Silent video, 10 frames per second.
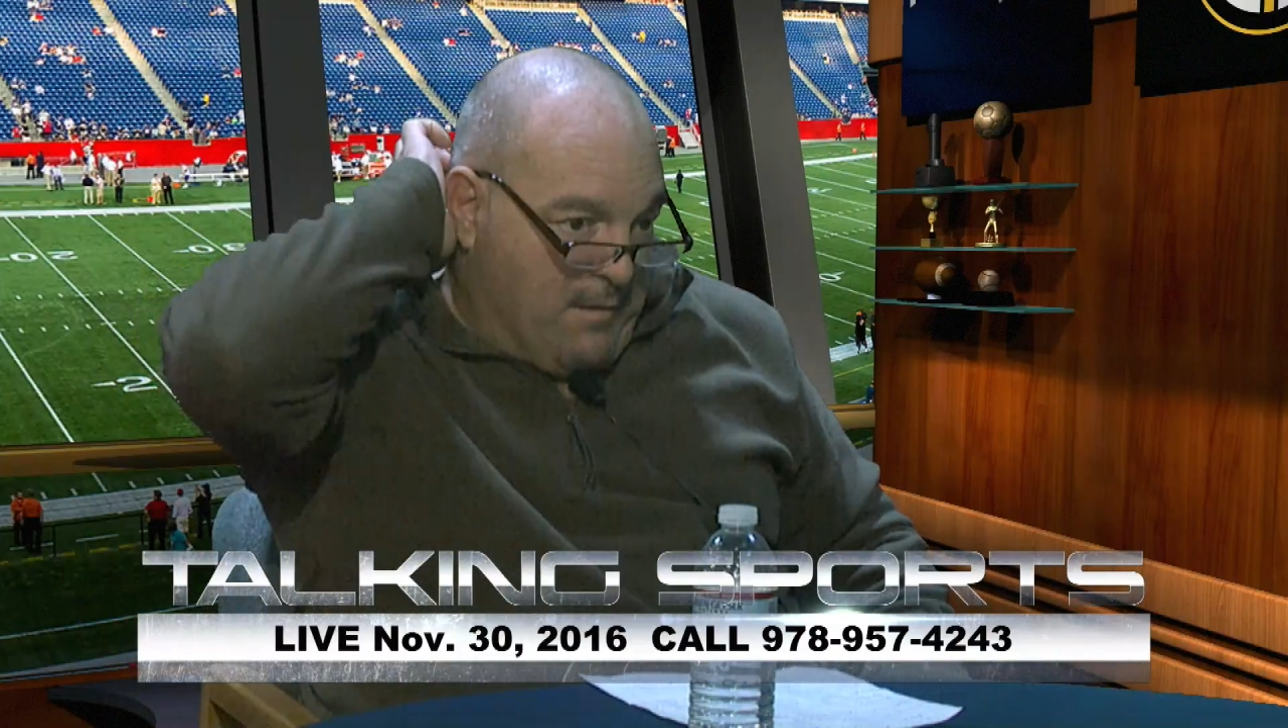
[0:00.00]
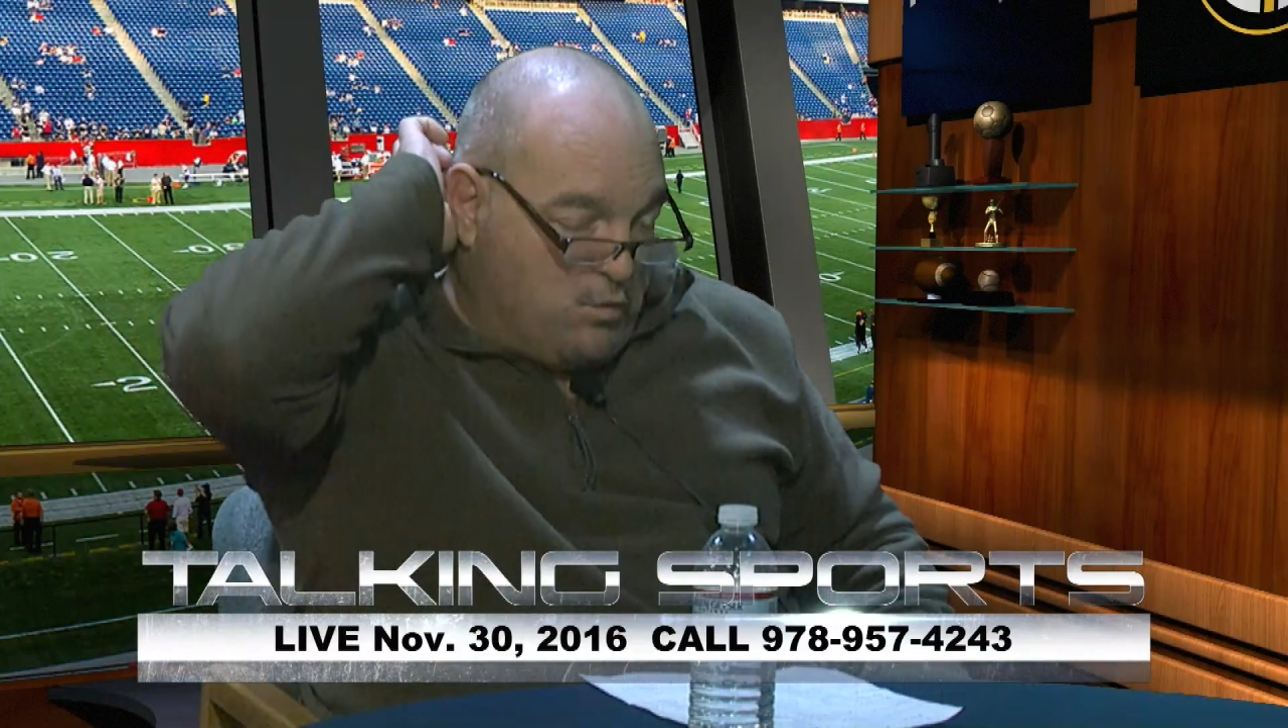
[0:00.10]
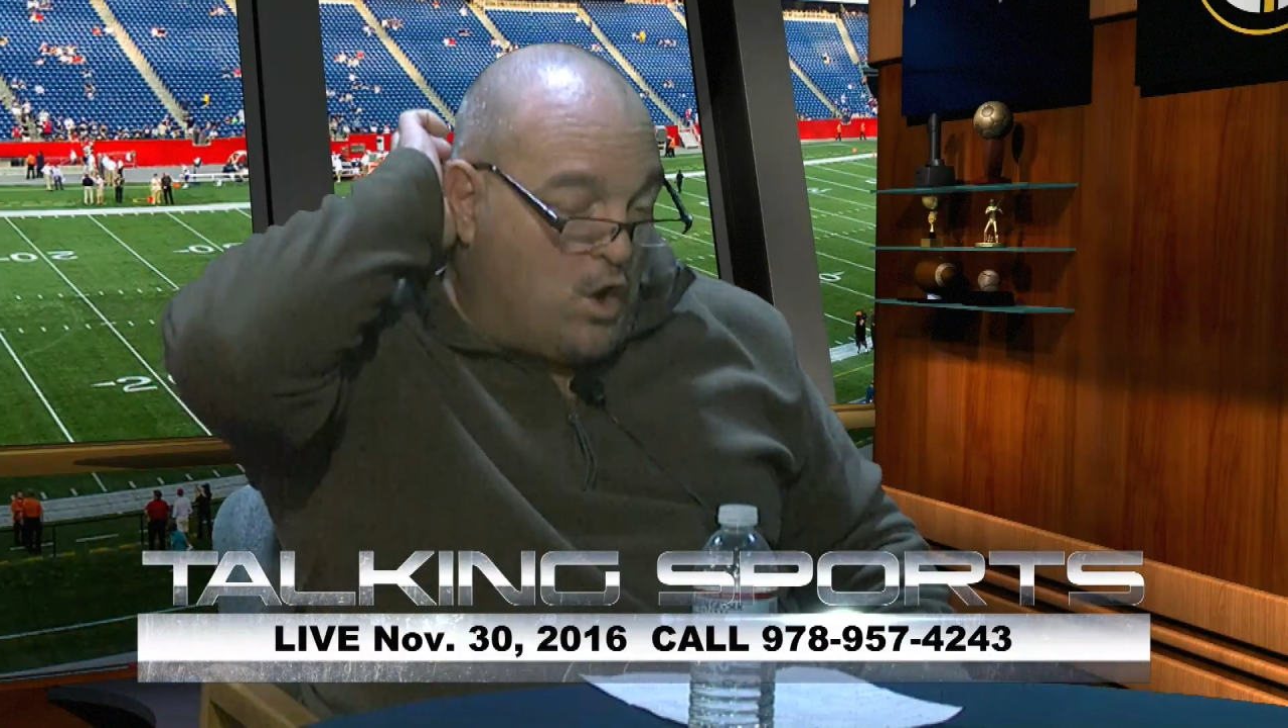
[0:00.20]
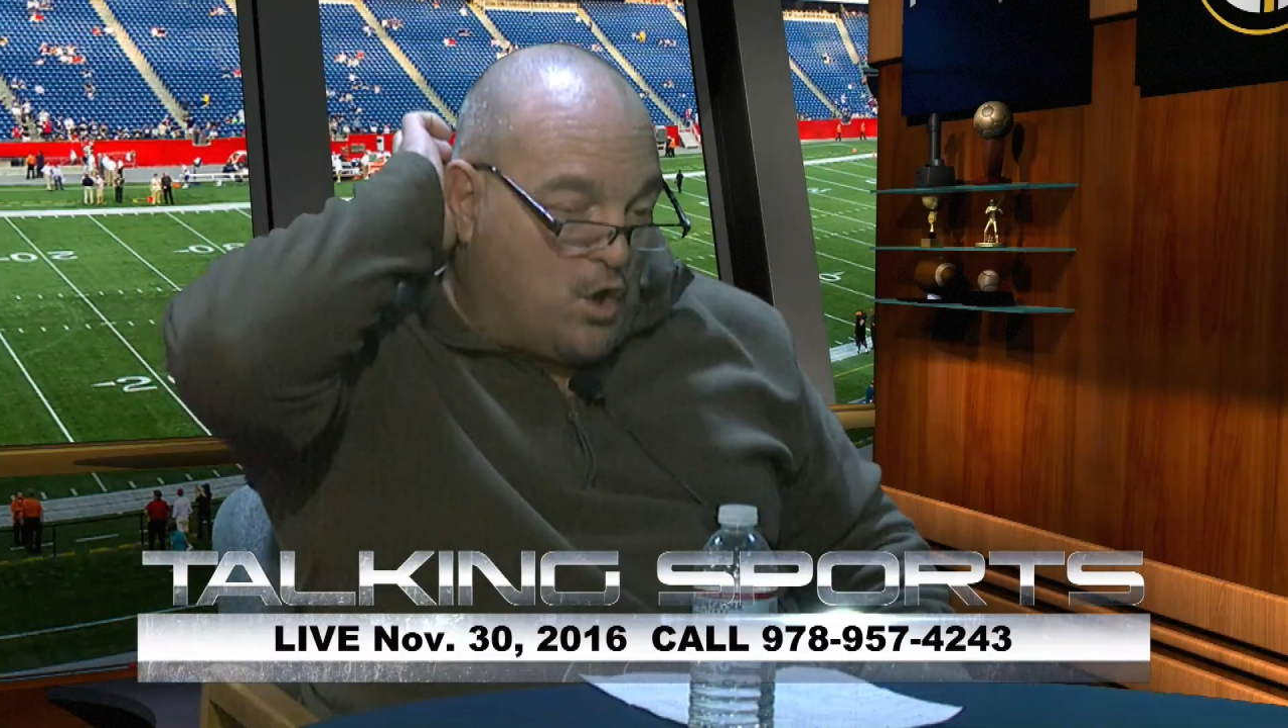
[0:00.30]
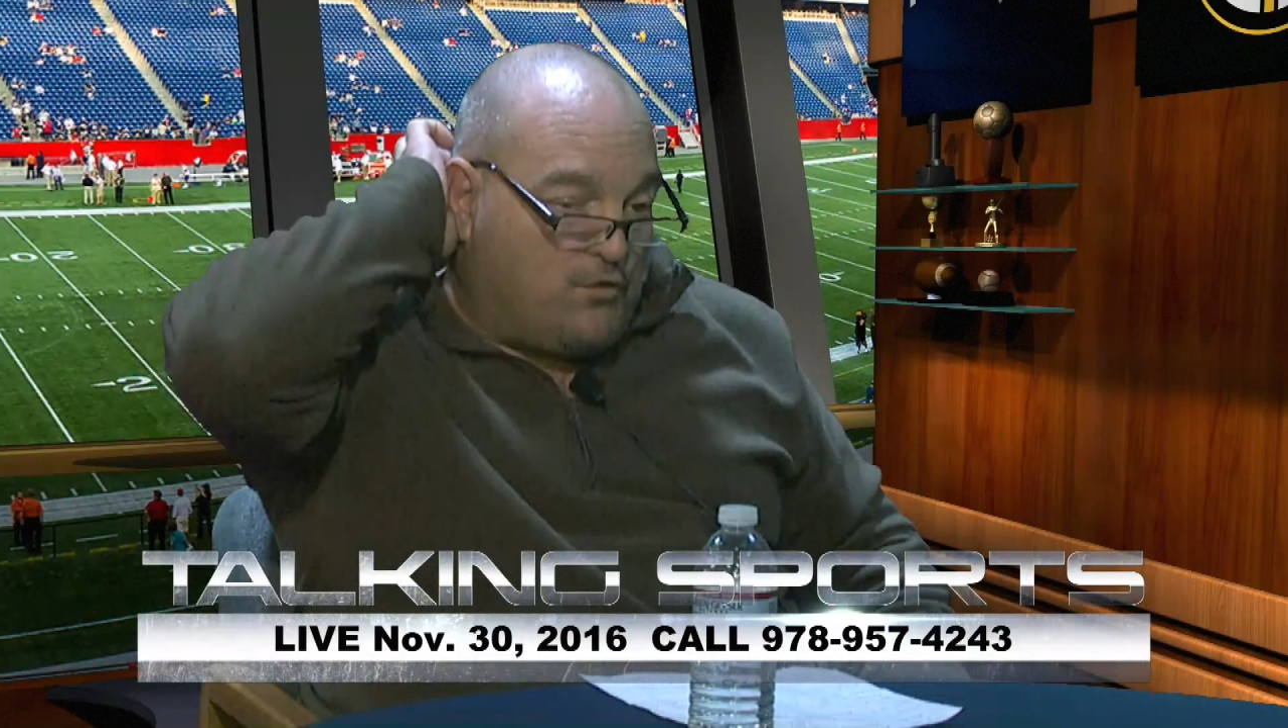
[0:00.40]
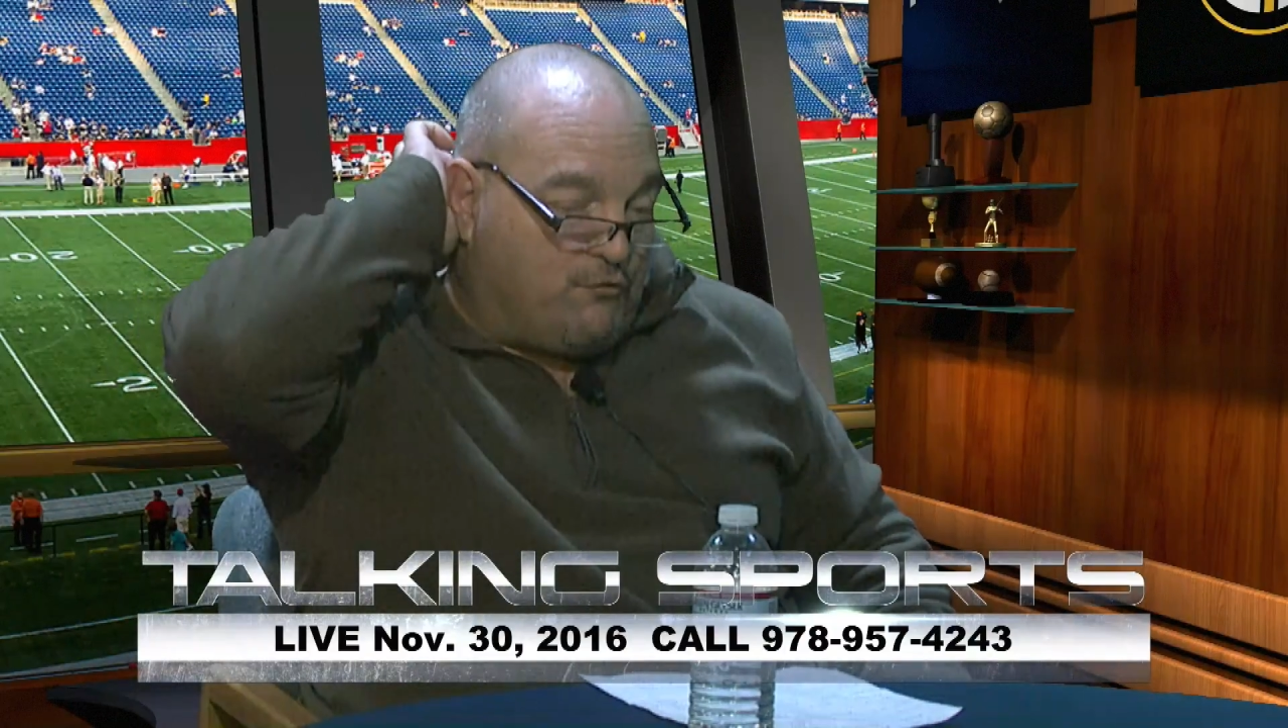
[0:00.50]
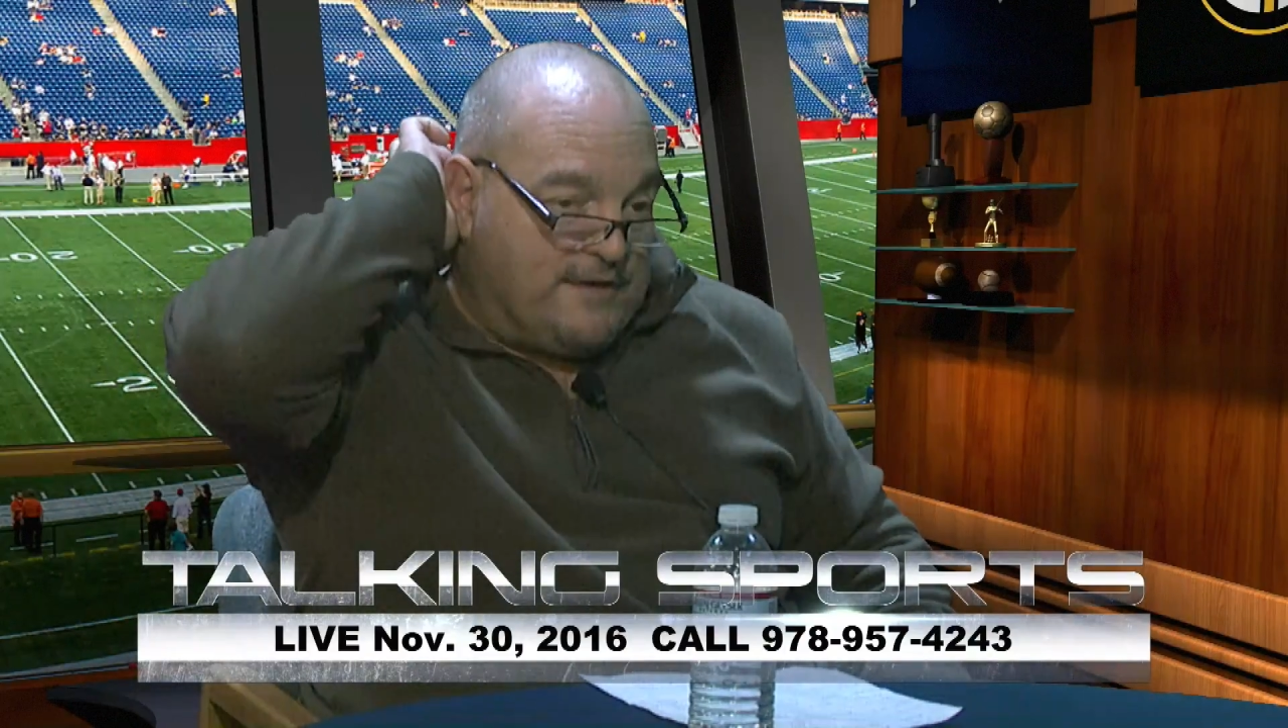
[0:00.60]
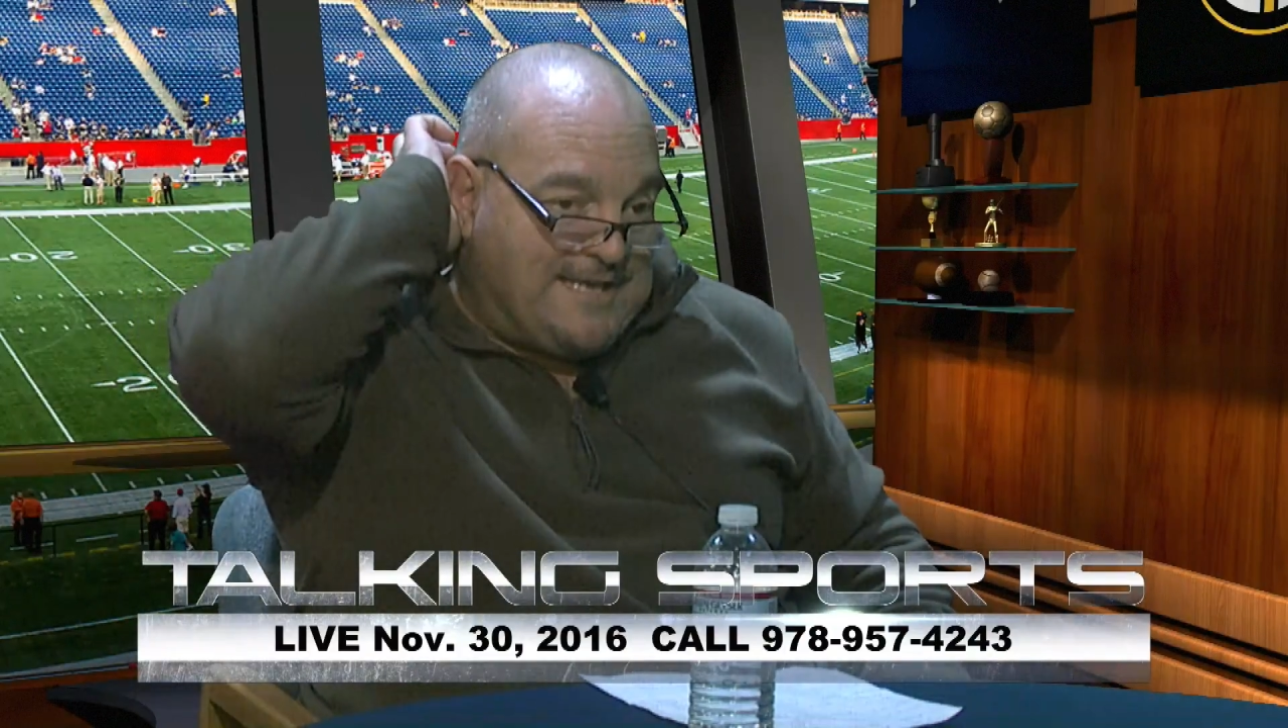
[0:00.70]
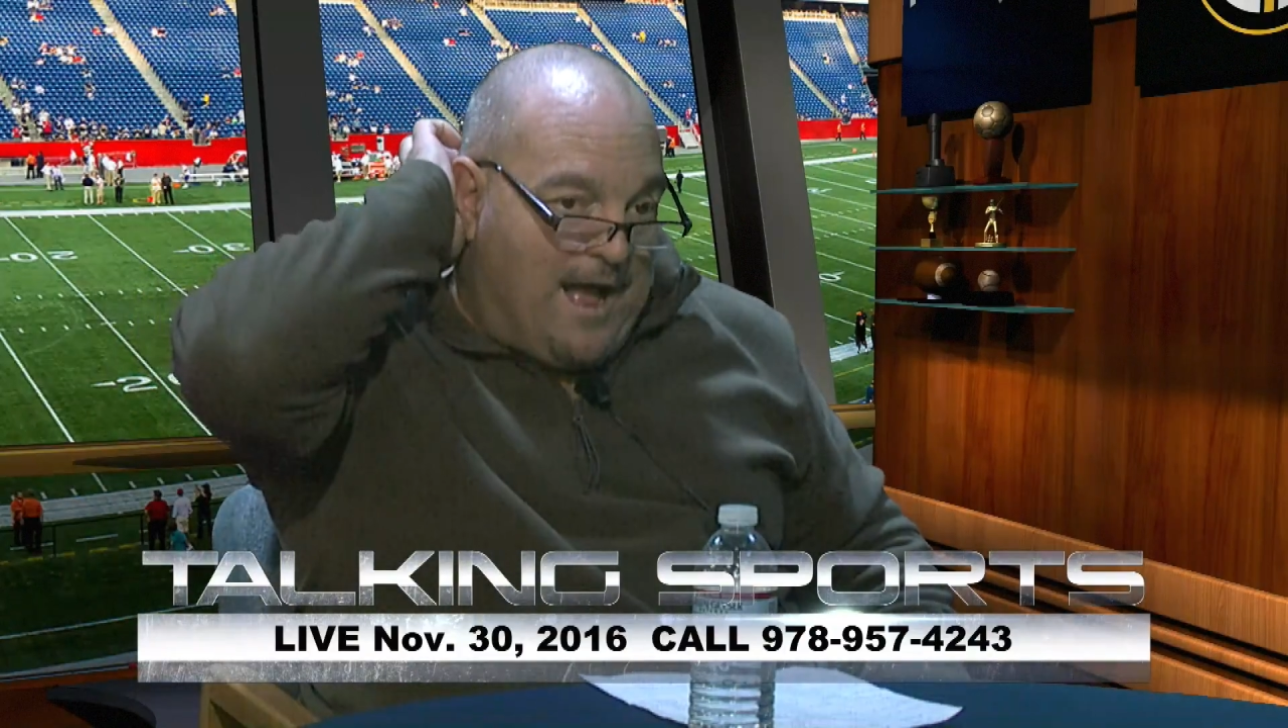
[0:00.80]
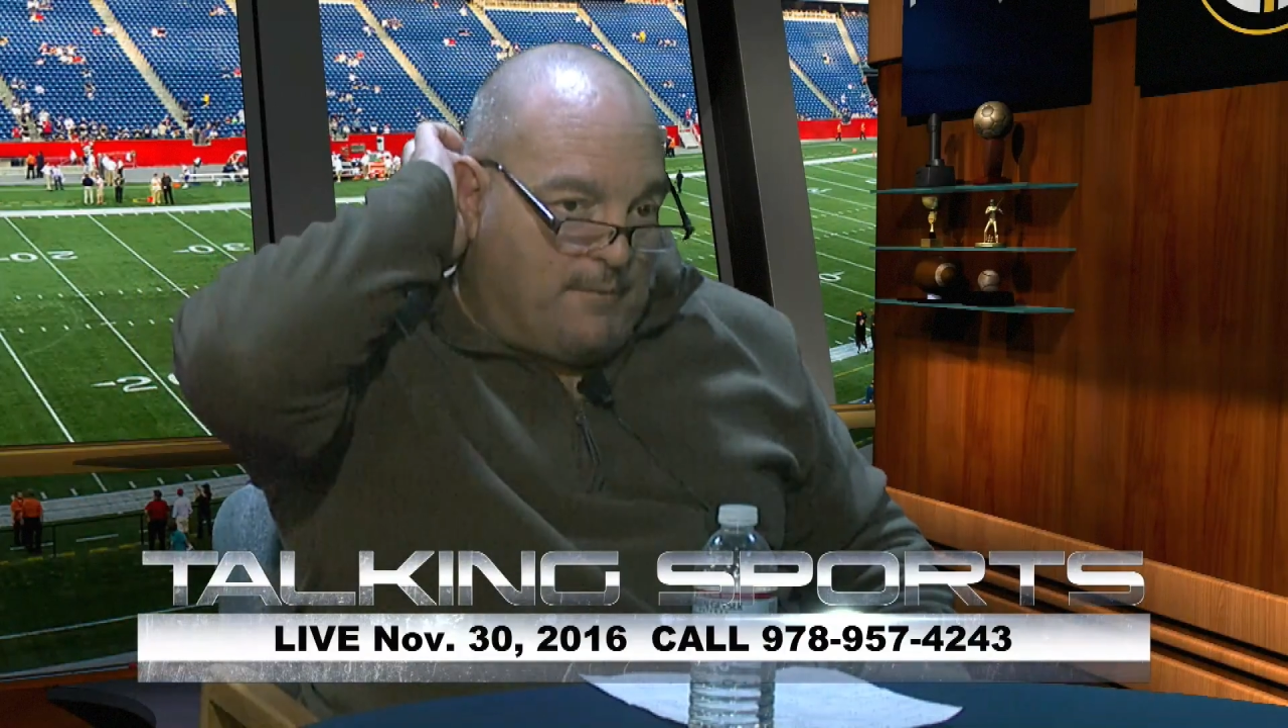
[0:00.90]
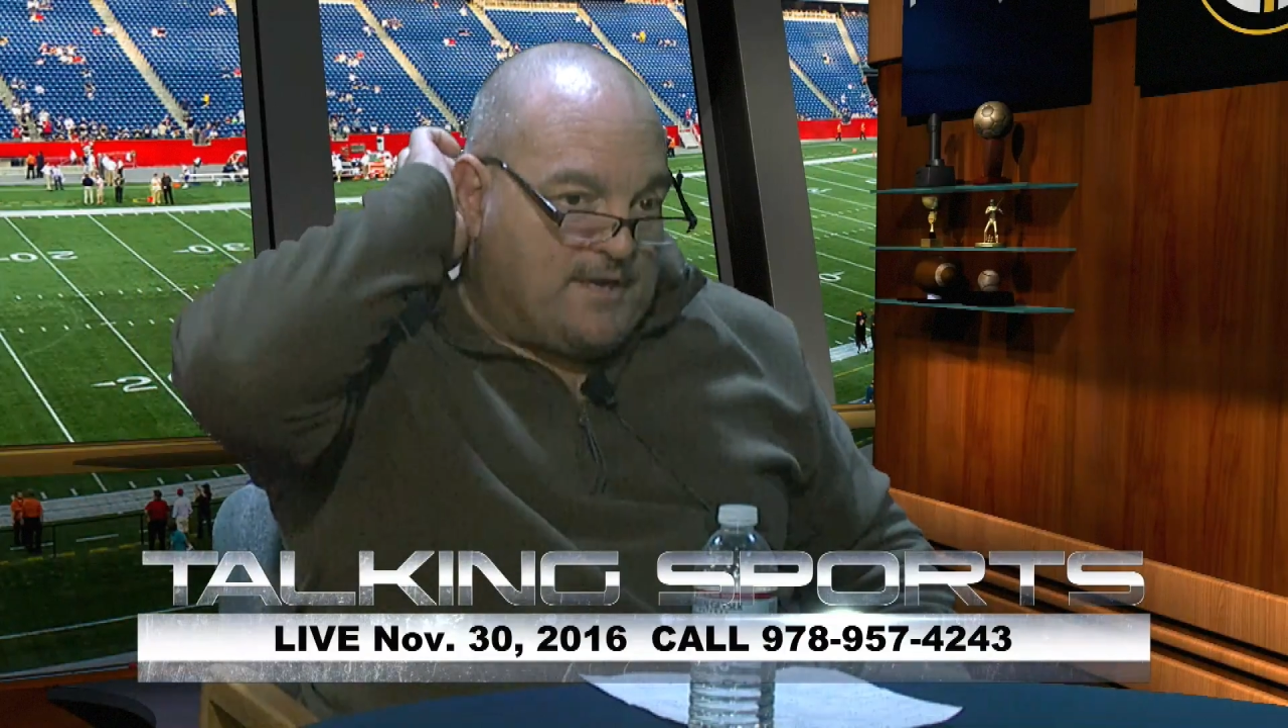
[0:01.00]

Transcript: no, 3 down